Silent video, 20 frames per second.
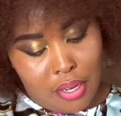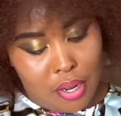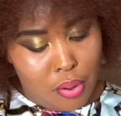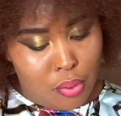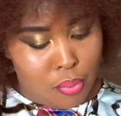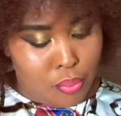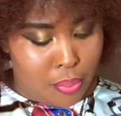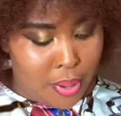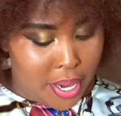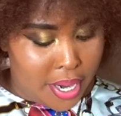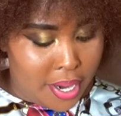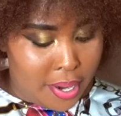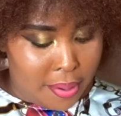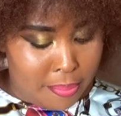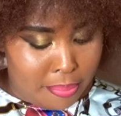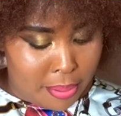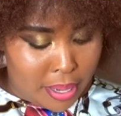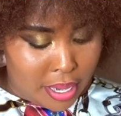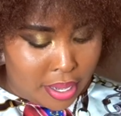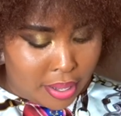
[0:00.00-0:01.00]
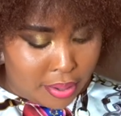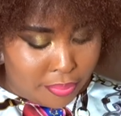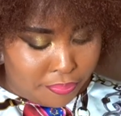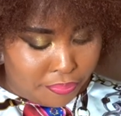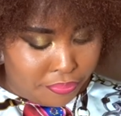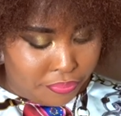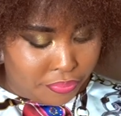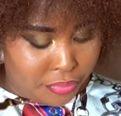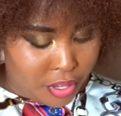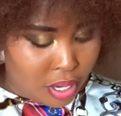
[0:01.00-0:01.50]
know where, but
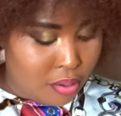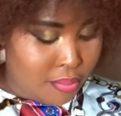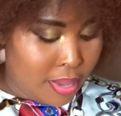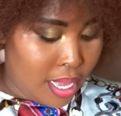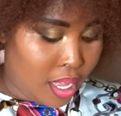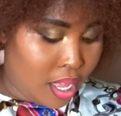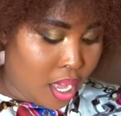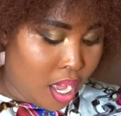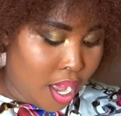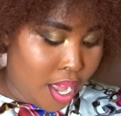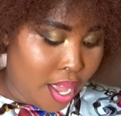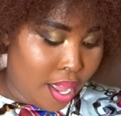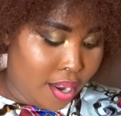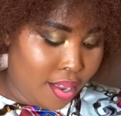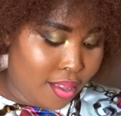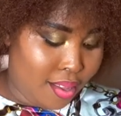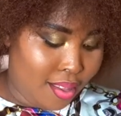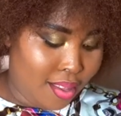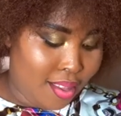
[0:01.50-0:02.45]
oh my god,